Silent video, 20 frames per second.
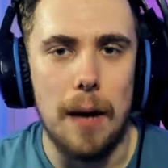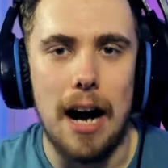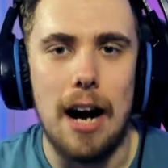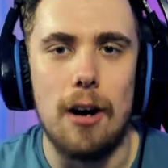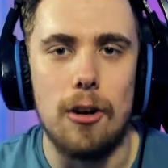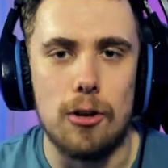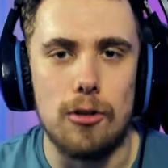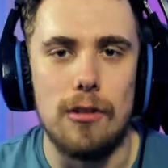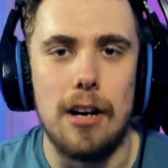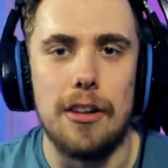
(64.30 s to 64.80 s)

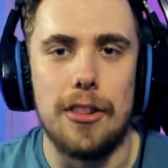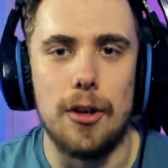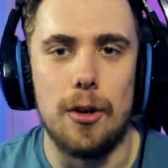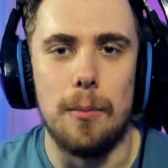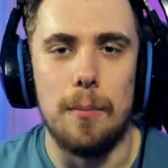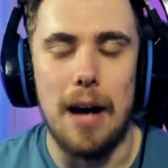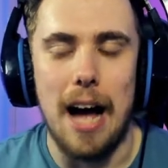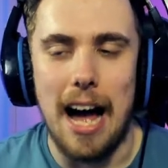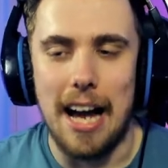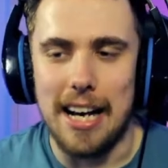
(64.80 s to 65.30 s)

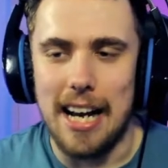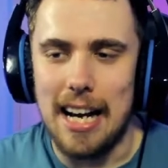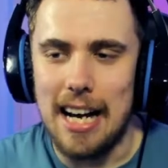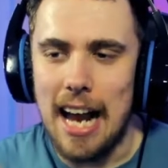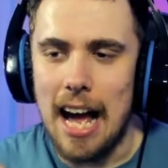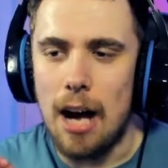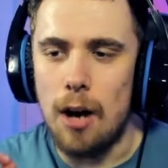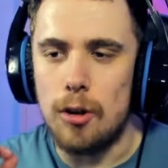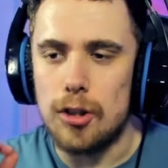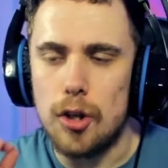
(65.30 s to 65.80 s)
algorithm, and it
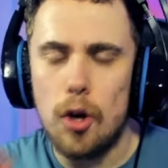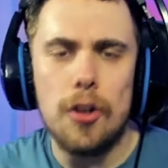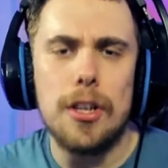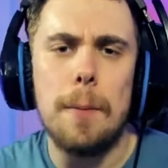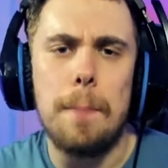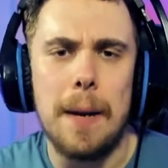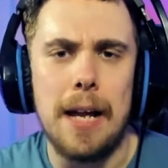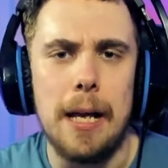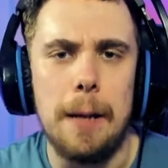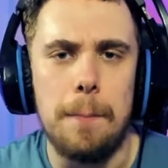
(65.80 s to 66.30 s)
allows other
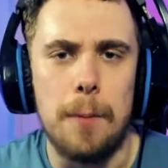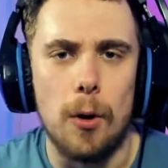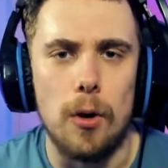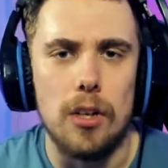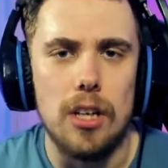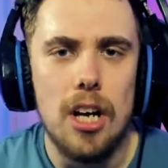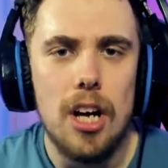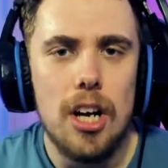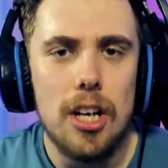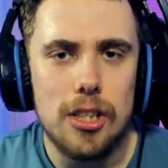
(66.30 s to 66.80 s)

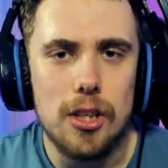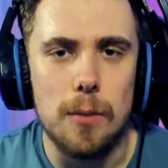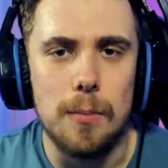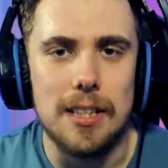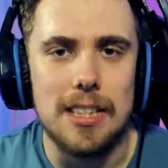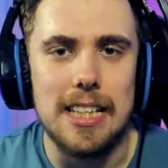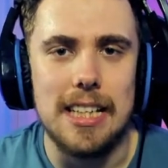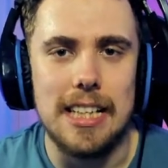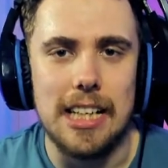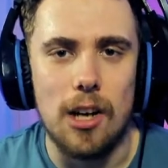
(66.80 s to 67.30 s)
people to come
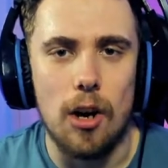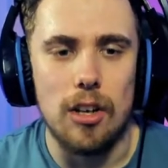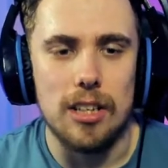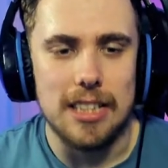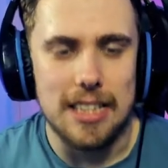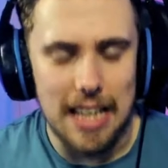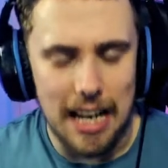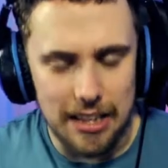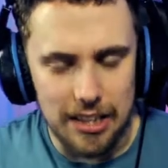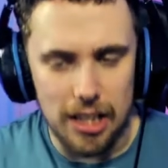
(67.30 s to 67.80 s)
and see the
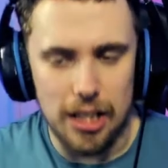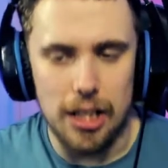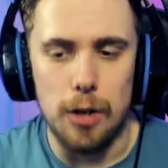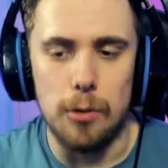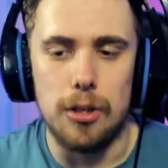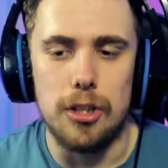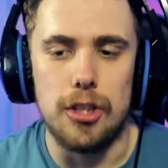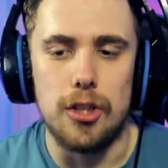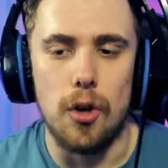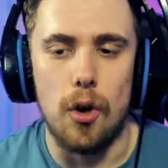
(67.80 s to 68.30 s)
content that you
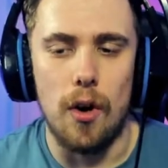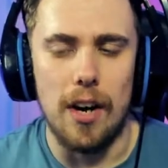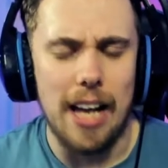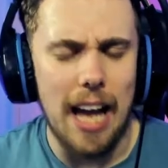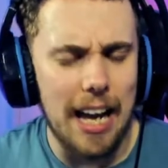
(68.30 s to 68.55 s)
enjoy.